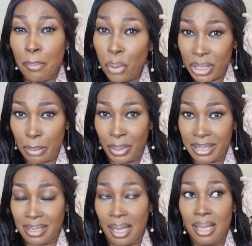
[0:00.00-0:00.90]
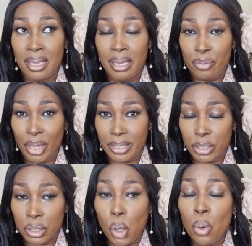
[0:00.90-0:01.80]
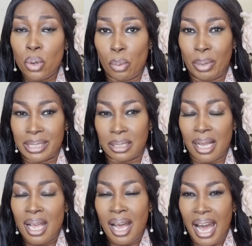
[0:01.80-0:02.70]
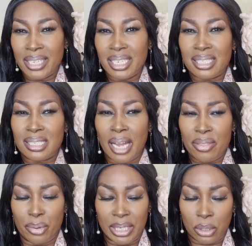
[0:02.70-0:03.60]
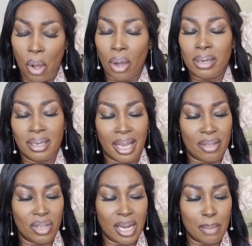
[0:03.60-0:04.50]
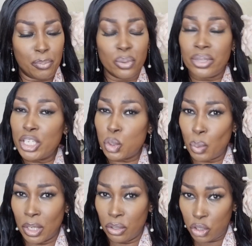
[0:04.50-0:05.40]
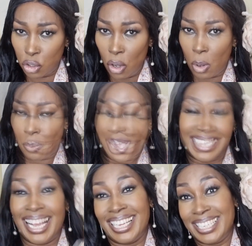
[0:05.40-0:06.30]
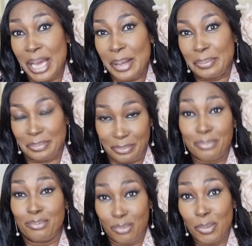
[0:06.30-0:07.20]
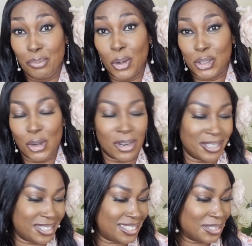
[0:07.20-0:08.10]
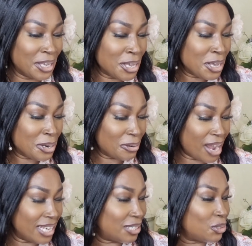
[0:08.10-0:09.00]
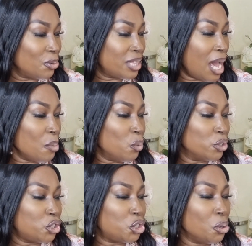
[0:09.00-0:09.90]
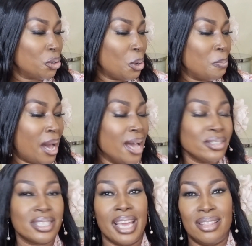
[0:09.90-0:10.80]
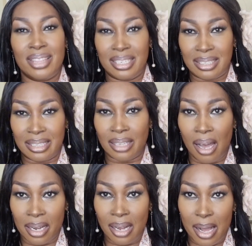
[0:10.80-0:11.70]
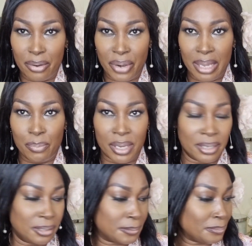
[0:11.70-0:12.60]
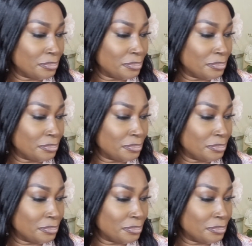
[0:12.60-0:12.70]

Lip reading: body butter that is cocoa butter. I just slather it on and then I put this one on top and it, yeah, more chocolate. Right, so that was Choco Musk and this is an Arabian.